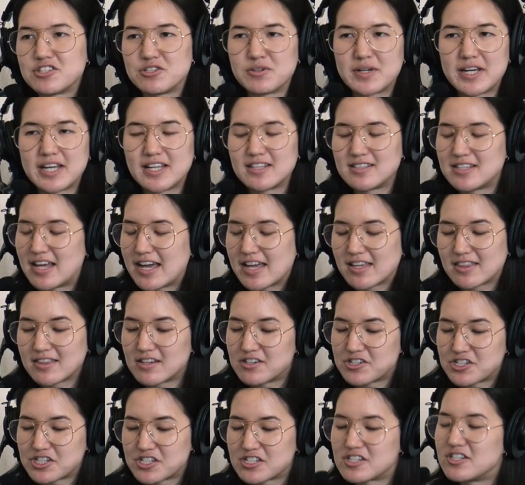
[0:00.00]
do it. Like
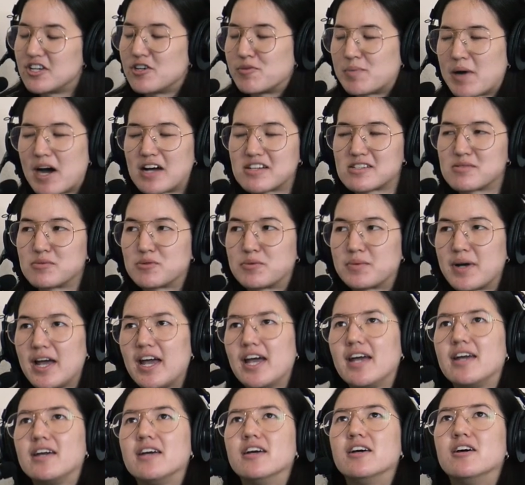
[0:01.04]
there's just no possible
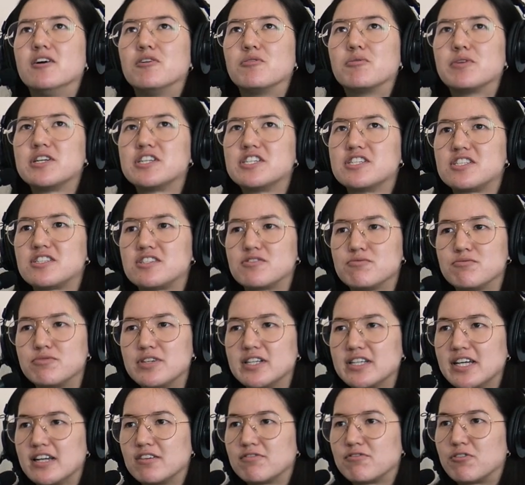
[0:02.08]
way, which is
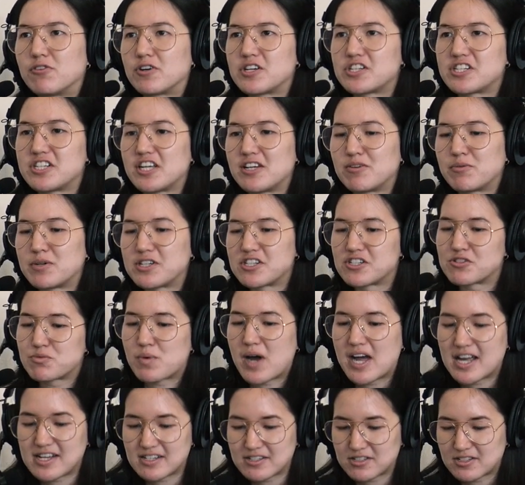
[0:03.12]
really unfortunate, which is
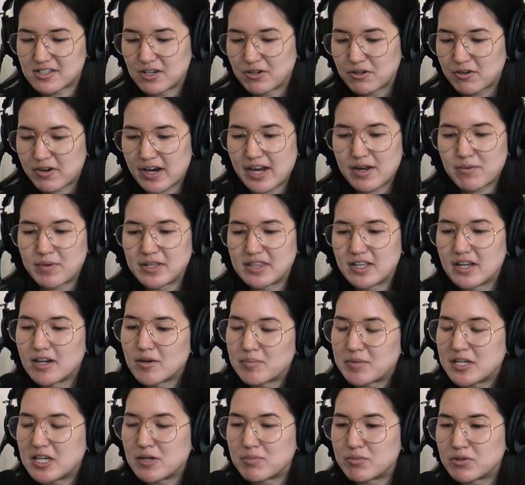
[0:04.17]
why it's so great when there
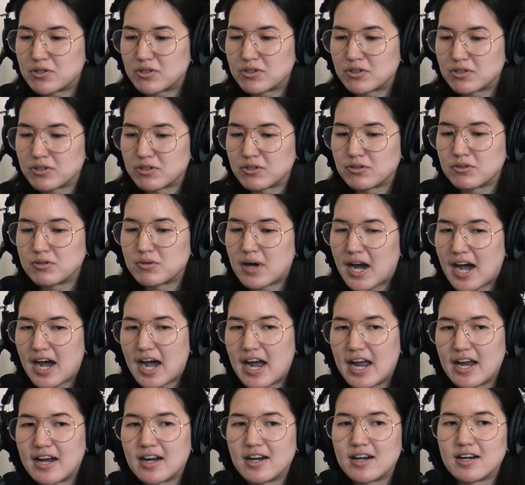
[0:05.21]
are people who
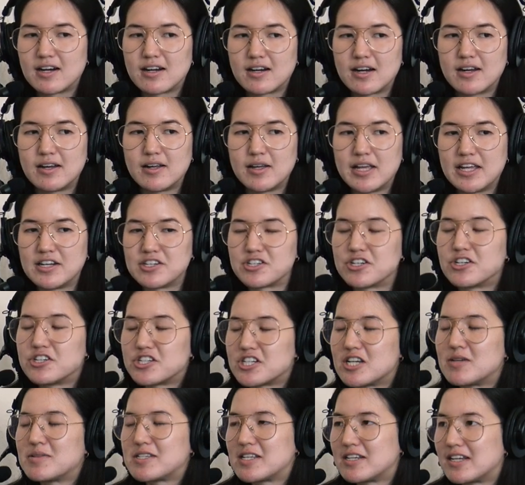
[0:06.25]
hire
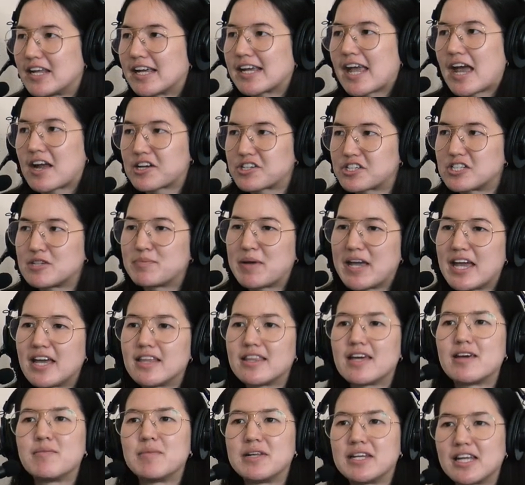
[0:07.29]
internships and like actually pay
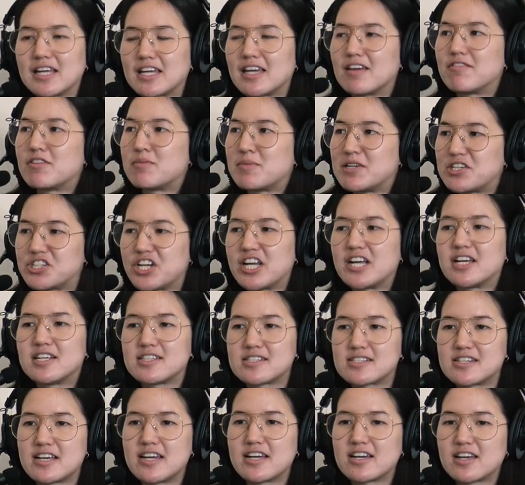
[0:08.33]
them and like yeah. give them a
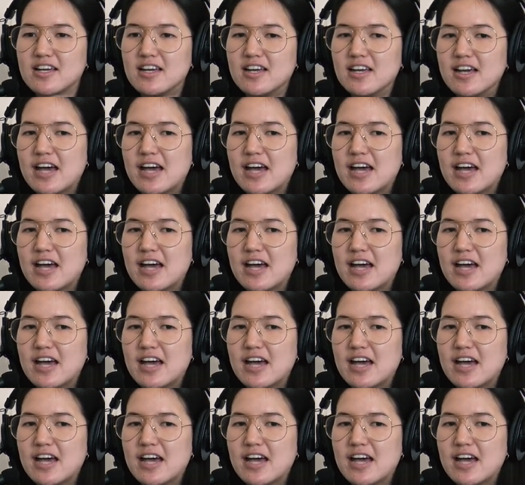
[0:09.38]
chance. Like right.